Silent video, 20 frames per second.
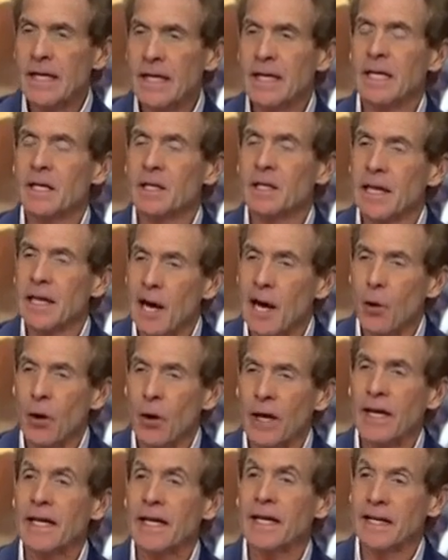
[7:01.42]
in
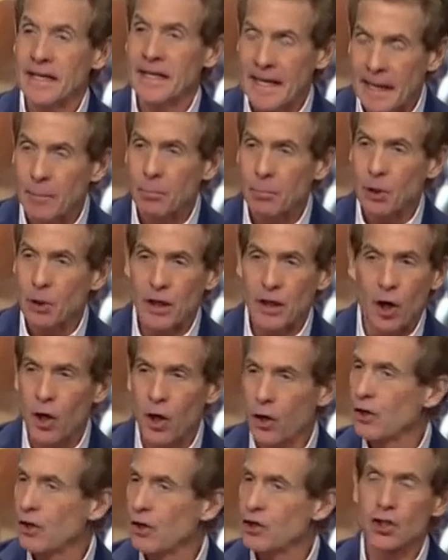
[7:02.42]
allowing and enabling
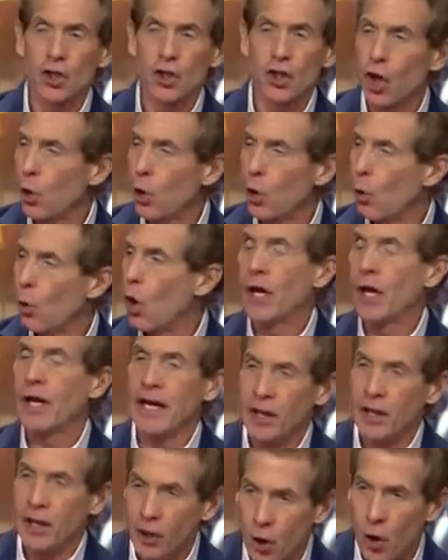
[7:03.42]
all this to go on
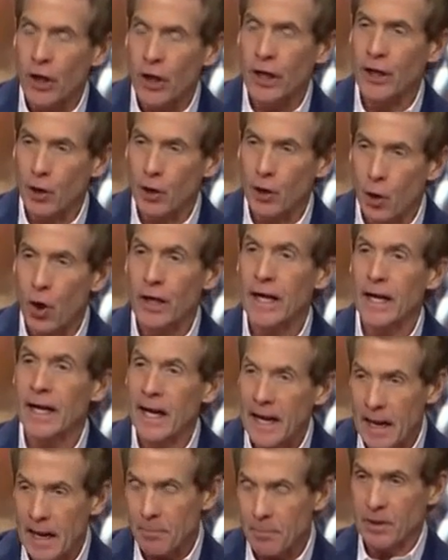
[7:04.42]
and on and on and
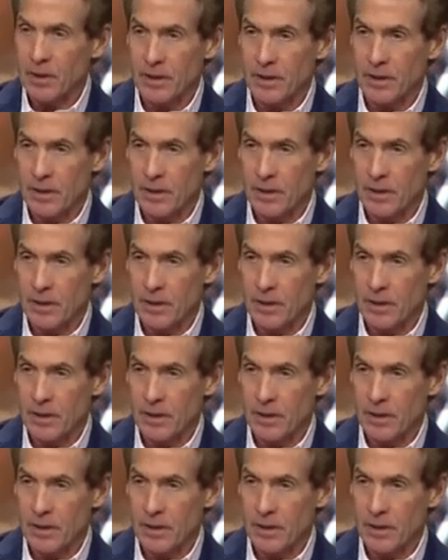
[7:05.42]
happen?